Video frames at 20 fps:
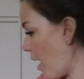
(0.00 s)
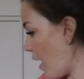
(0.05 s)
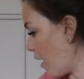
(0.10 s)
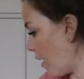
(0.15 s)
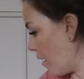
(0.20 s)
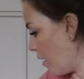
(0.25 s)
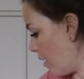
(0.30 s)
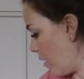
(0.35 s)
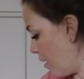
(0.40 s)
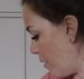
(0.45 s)

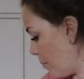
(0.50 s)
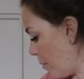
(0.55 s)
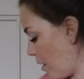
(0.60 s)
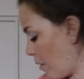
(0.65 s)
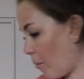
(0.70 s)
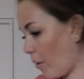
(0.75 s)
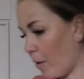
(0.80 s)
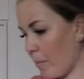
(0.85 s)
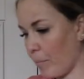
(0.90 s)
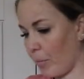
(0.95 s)
I
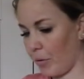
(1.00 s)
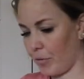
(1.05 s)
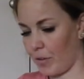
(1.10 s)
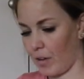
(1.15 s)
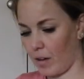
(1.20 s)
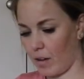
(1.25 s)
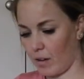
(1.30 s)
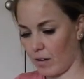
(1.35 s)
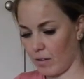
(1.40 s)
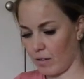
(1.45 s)
won't
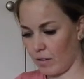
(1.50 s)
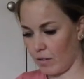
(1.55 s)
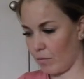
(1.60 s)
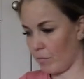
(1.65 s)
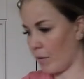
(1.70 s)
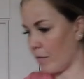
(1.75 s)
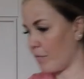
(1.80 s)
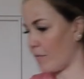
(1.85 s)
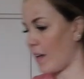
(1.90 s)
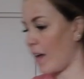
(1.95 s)
bother
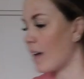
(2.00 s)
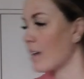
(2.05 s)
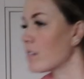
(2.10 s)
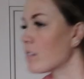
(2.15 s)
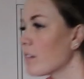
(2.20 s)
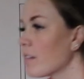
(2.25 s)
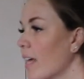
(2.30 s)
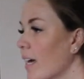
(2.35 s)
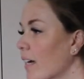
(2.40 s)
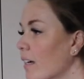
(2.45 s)
with that.
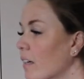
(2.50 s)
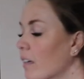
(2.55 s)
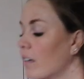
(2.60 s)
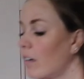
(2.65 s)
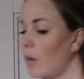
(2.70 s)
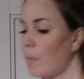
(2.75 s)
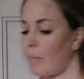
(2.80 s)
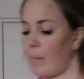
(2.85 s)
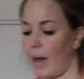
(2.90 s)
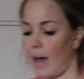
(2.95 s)
So that can
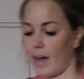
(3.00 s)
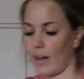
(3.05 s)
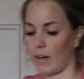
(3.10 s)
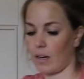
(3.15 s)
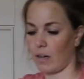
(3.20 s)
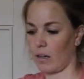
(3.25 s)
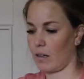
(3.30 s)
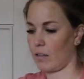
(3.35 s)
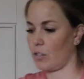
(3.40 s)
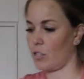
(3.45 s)
go
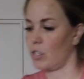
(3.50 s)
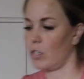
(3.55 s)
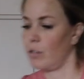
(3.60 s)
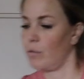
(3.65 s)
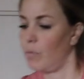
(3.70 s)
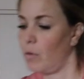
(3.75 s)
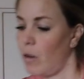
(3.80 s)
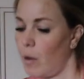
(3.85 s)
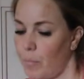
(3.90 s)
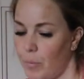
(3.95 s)
back. Do you know
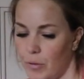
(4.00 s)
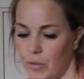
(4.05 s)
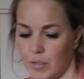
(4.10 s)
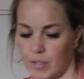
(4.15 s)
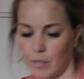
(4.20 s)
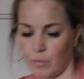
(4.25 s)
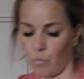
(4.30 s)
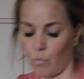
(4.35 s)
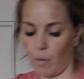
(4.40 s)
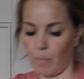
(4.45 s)
what? I'll put
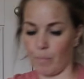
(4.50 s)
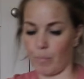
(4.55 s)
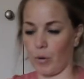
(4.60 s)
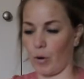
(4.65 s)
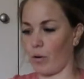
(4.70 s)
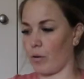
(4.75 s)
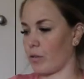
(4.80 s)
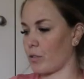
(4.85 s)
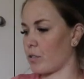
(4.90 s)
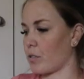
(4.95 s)
this in one
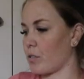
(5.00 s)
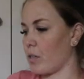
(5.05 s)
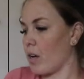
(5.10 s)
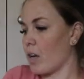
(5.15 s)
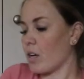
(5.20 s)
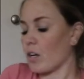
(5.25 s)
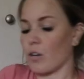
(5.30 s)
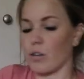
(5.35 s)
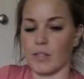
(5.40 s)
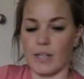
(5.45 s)
box.
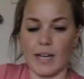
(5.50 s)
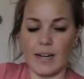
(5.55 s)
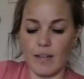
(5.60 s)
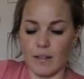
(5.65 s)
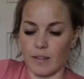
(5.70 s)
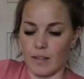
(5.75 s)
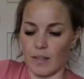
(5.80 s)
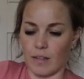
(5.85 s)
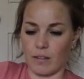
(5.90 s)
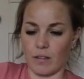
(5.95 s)
Because
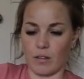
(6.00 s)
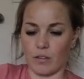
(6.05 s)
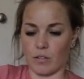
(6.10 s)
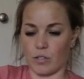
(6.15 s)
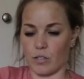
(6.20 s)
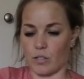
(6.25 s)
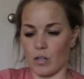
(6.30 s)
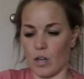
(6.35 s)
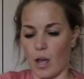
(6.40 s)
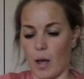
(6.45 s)
anything
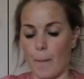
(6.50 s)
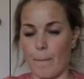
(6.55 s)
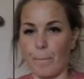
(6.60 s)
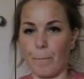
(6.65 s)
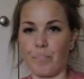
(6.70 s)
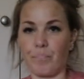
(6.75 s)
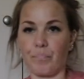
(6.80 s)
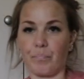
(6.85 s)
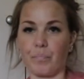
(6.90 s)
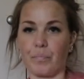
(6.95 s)
that's
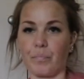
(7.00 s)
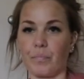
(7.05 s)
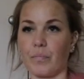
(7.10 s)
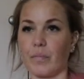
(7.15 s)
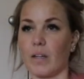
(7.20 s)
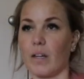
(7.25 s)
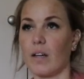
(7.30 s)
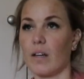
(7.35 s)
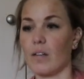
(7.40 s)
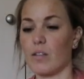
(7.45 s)

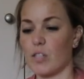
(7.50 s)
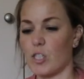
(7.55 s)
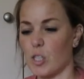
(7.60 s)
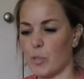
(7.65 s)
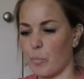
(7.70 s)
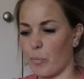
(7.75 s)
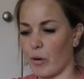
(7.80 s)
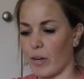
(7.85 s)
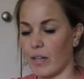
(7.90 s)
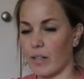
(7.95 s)

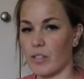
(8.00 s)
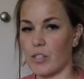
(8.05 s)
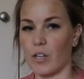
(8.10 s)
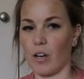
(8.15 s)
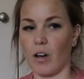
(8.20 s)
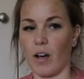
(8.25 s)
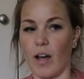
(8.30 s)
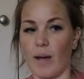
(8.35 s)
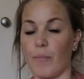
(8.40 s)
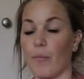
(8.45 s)

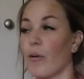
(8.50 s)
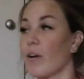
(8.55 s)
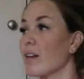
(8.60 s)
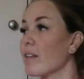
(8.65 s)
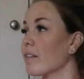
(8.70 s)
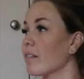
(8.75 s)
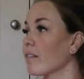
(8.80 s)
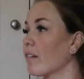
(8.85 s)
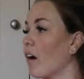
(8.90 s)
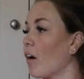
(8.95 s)
springtime or
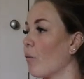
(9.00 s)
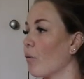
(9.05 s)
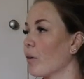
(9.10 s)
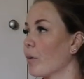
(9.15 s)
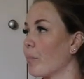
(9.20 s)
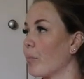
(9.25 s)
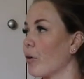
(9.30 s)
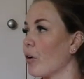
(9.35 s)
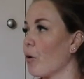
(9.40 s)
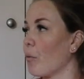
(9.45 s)
anything that I want
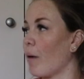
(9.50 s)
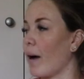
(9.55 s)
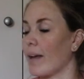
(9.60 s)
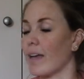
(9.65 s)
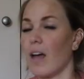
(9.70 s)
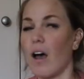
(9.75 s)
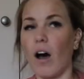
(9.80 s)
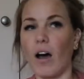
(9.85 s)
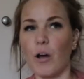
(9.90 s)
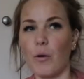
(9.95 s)
to put away.
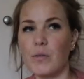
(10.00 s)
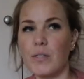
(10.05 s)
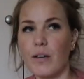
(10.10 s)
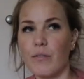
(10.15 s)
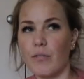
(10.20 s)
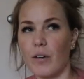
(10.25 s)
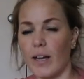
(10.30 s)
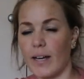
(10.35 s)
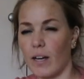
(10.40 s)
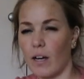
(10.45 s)
I always
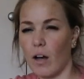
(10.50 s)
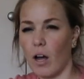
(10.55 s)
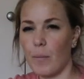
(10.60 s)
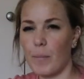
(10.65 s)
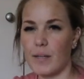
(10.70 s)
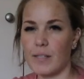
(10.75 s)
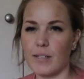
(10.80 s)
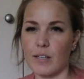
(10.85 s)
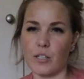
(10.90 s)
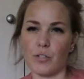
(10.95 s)
have like home
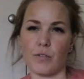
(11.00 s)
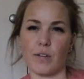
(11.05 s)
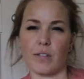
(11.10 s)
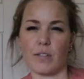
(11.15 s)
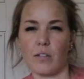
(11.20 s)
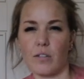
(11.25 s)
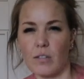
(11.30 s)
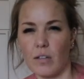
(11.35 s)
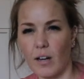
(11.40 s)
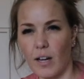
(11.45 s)
accessories,
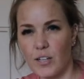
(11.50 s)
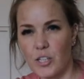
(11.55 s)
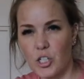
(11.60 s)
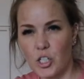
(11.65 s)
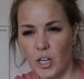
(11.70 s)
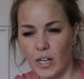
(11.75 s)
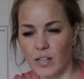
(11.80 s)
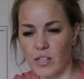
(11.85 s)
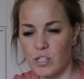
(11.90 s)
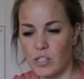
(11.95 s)
because I like to
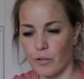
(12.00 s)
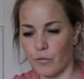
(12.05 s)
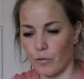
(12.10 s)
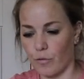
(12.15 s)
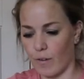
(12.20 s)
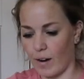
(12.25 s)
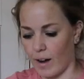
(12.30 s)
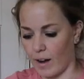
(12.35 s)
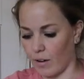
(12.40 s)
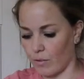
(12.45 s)
change stuff
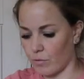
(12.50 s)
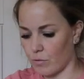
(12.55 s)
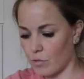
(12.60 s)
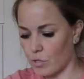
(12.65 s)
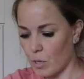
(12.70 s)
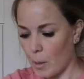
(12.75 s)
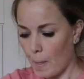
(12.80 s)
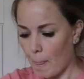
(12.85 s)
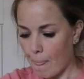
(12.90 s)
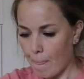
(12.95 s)
around.